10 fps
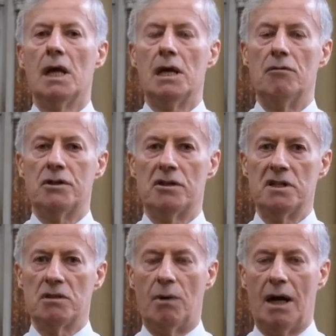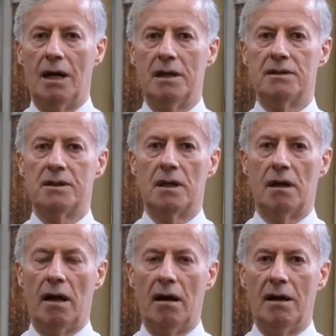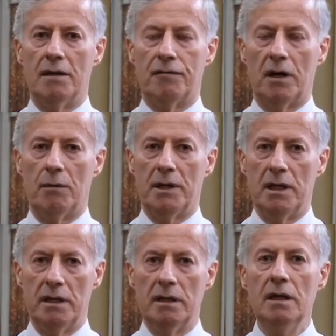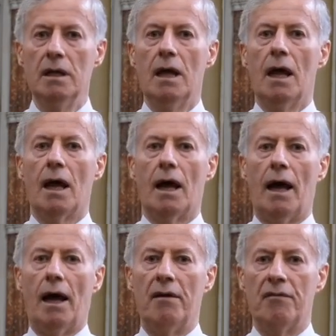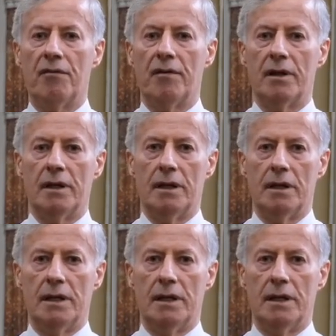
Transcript: He returned to Ireland early the following year, and he